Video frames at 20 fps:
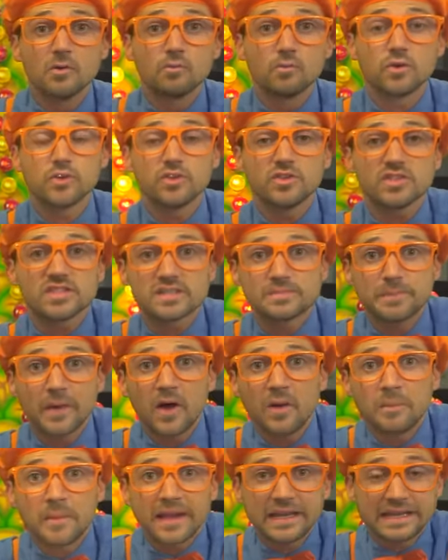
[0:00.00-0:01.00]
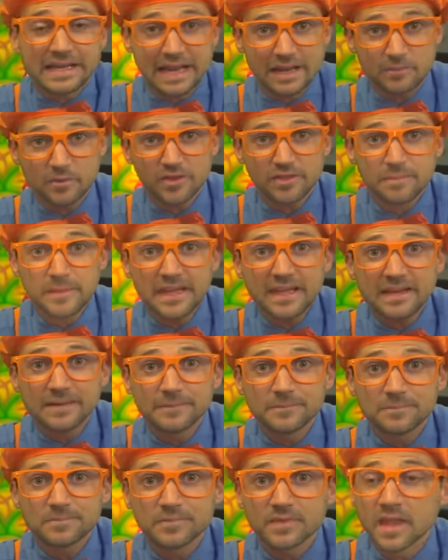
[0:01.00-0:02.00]
Will you spell my name with me?
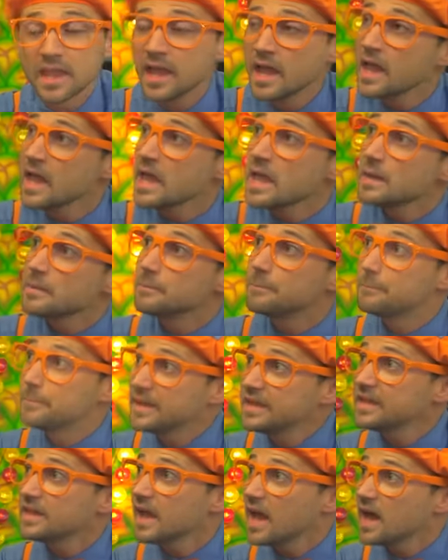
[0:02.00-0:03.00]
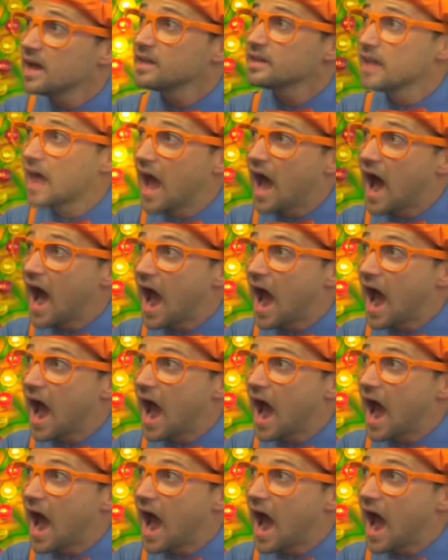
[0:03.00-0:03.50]
B-L-I-P-P-I,